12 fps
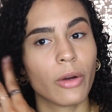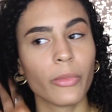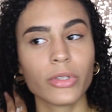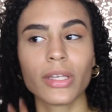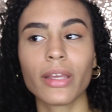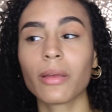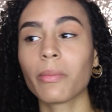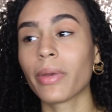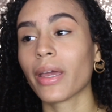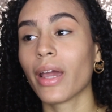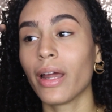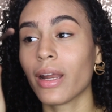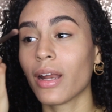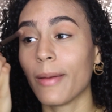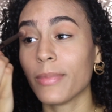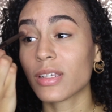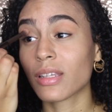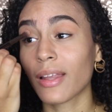almost hitting pan and
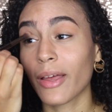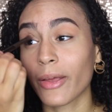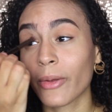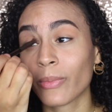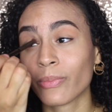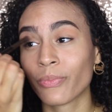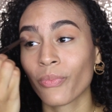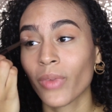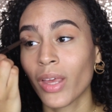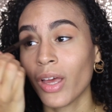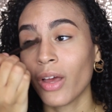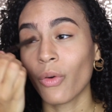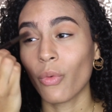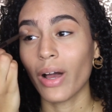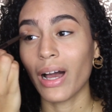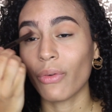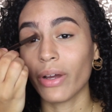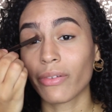I'm just like,
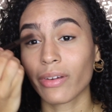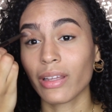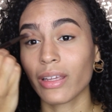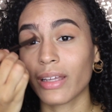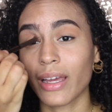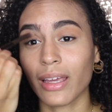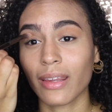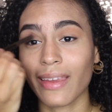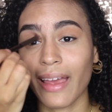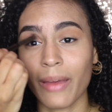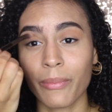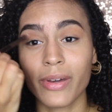wow, I really like it that